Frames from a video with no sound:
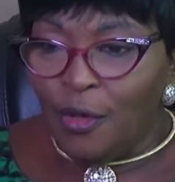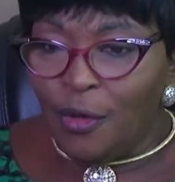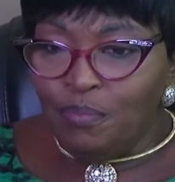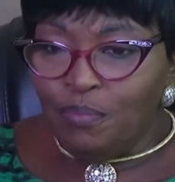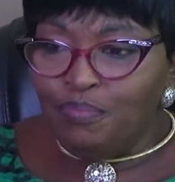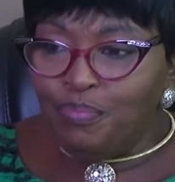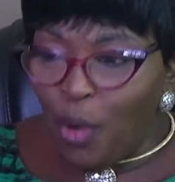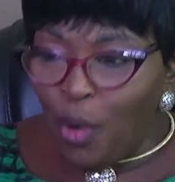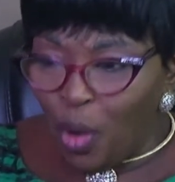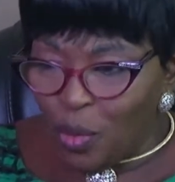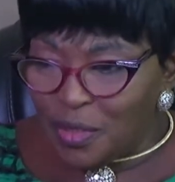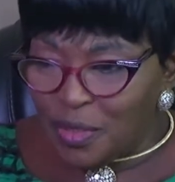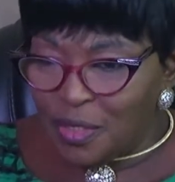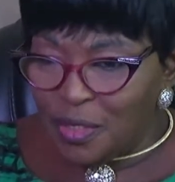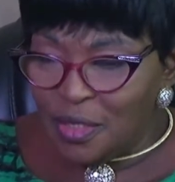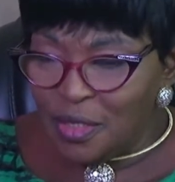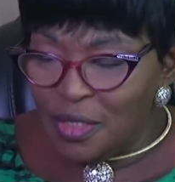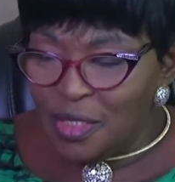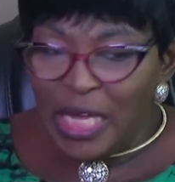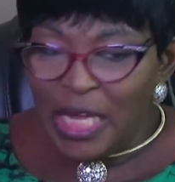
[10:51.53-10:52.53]
But
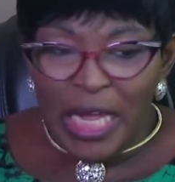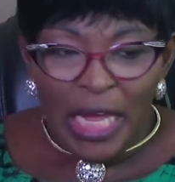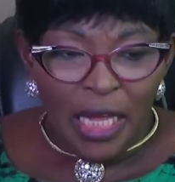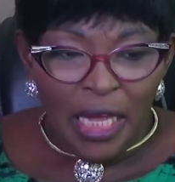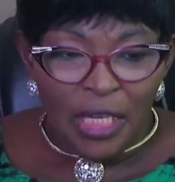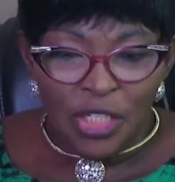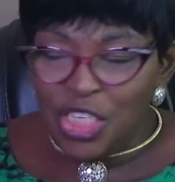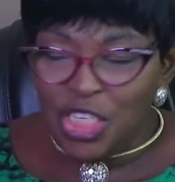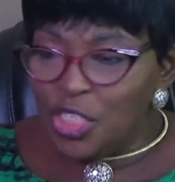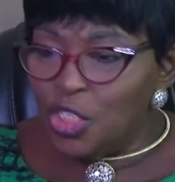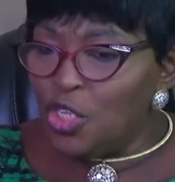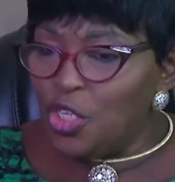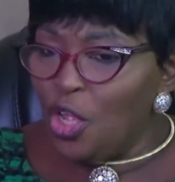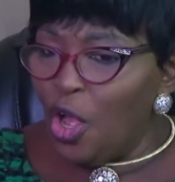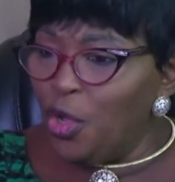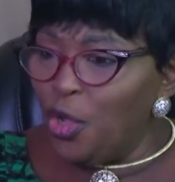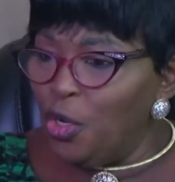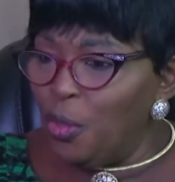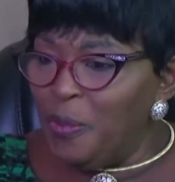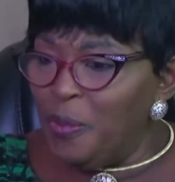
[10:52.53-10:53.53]
she's not
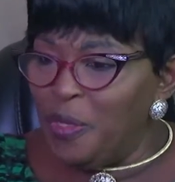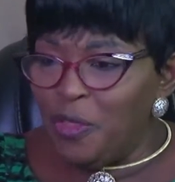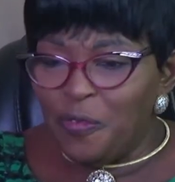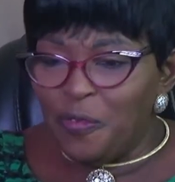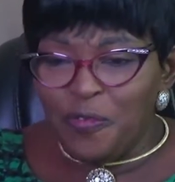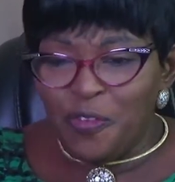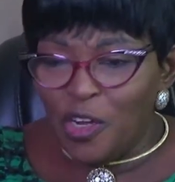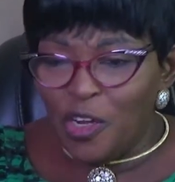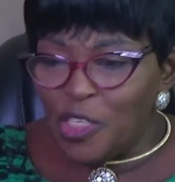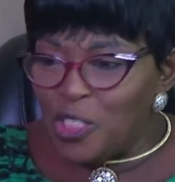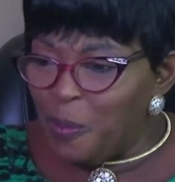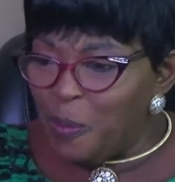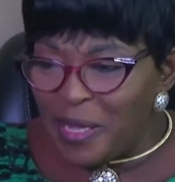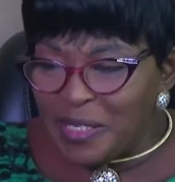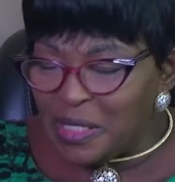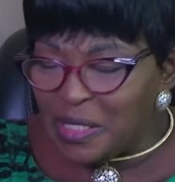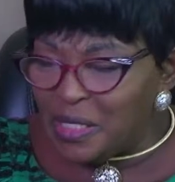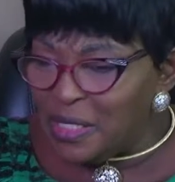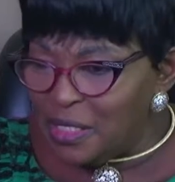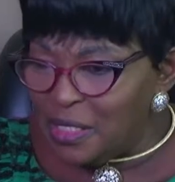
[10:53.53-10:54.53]
going to be the first
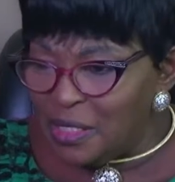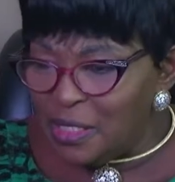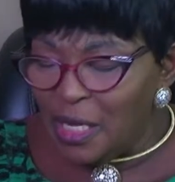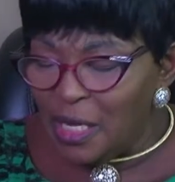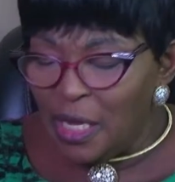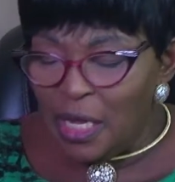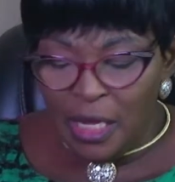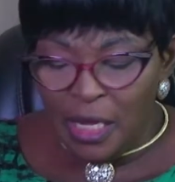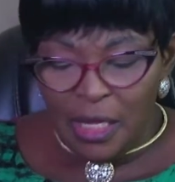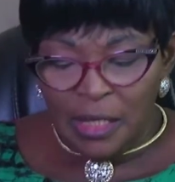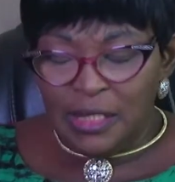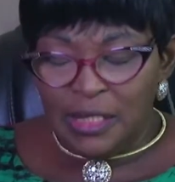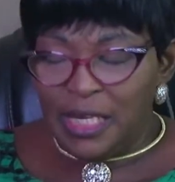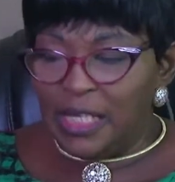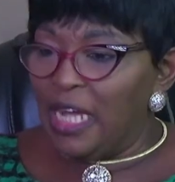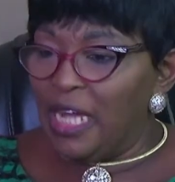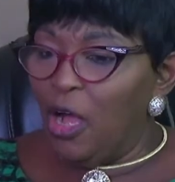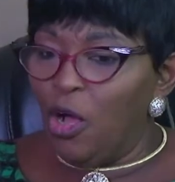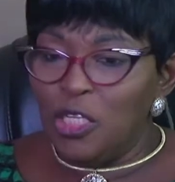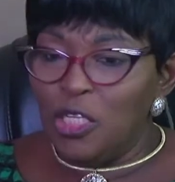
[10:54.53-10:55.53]
person that her
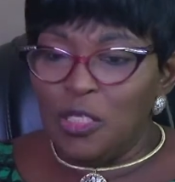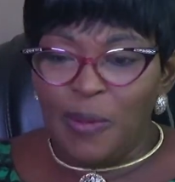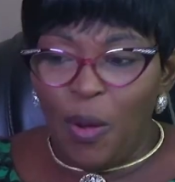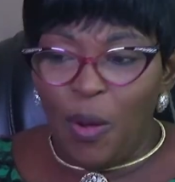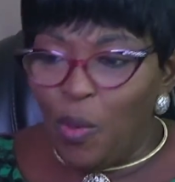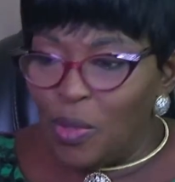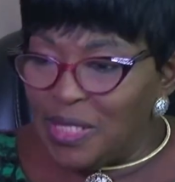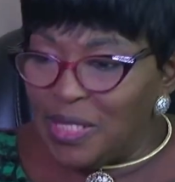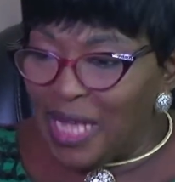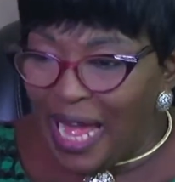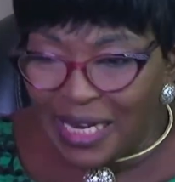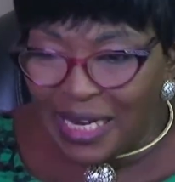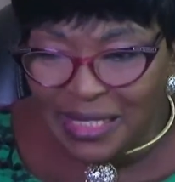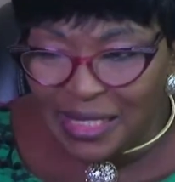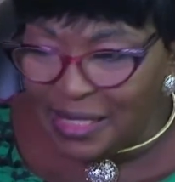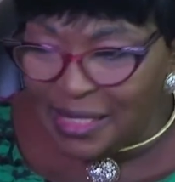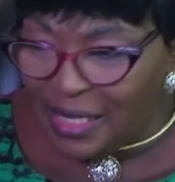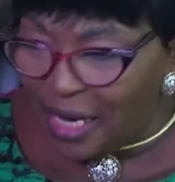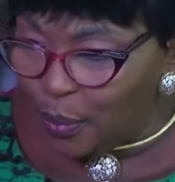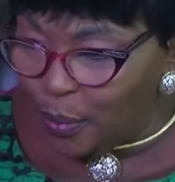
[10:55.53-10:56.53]
husband was
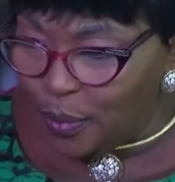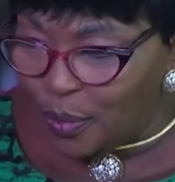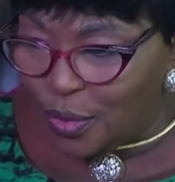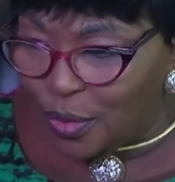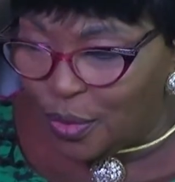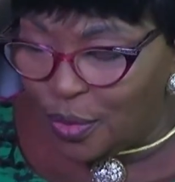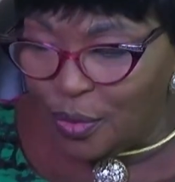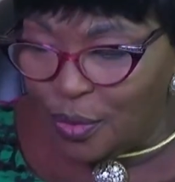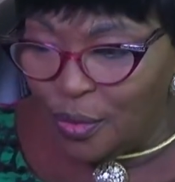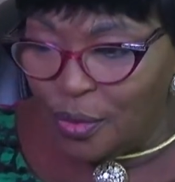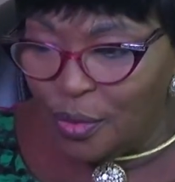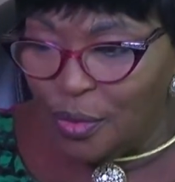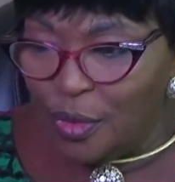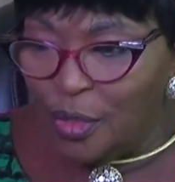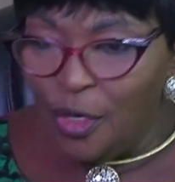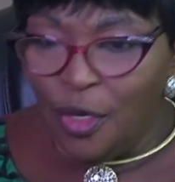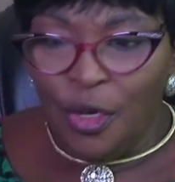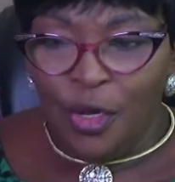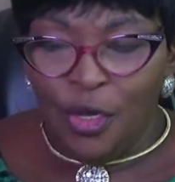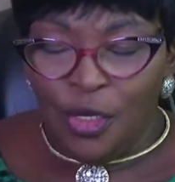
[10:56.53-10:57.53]
acting out.
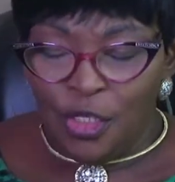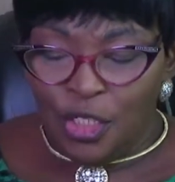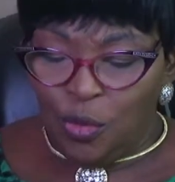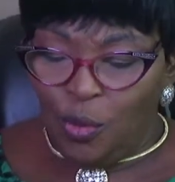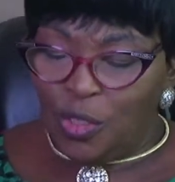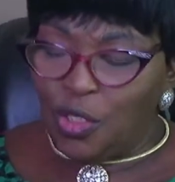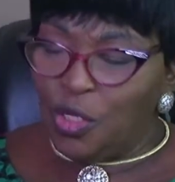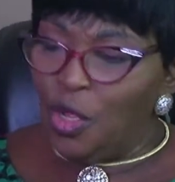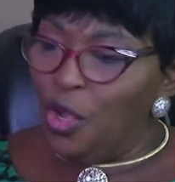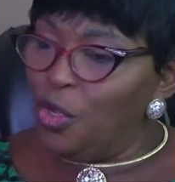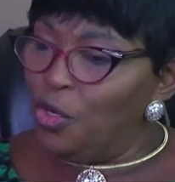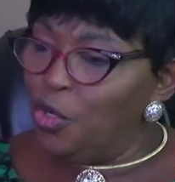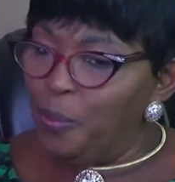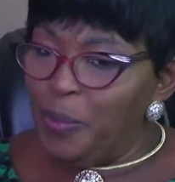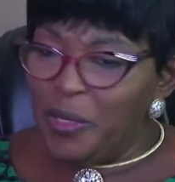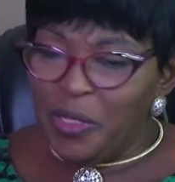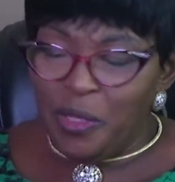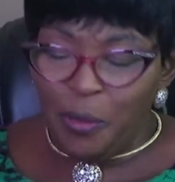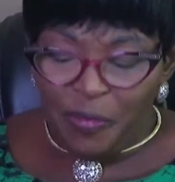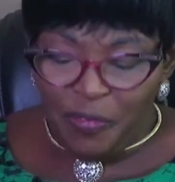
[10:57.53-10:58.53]
She was not going to be
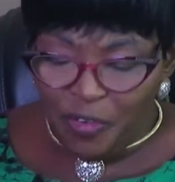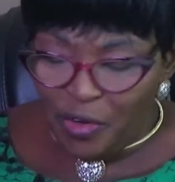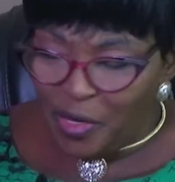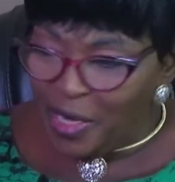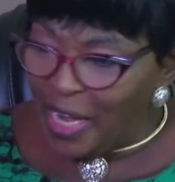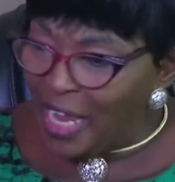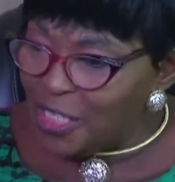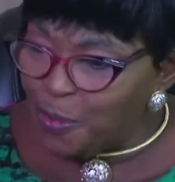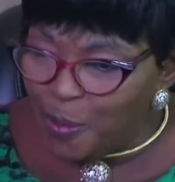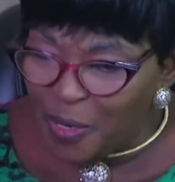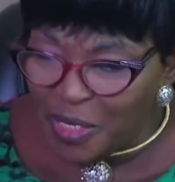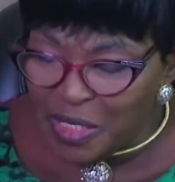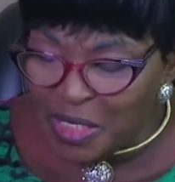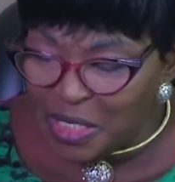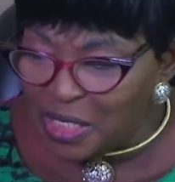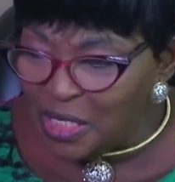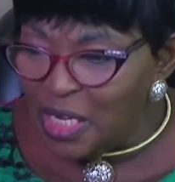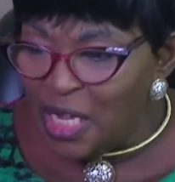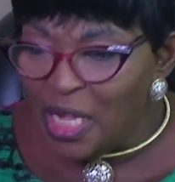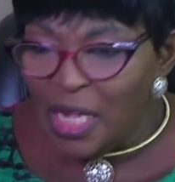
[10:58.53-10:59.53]
the last
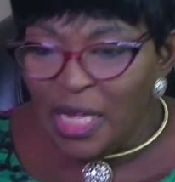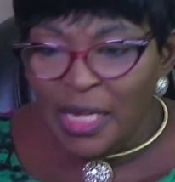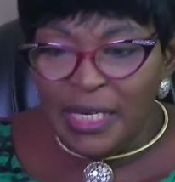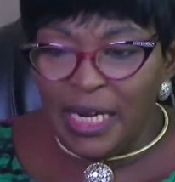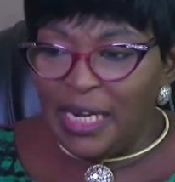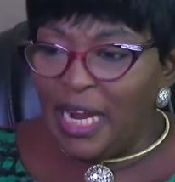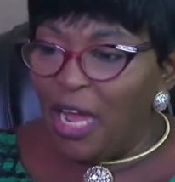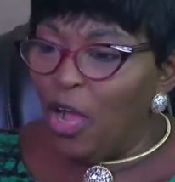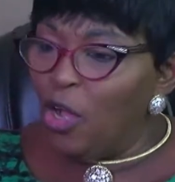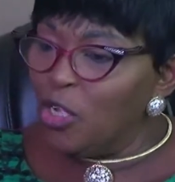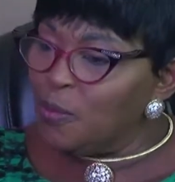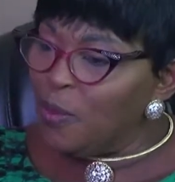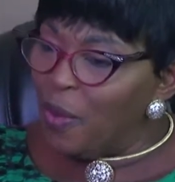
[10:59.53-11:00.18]
person that her husband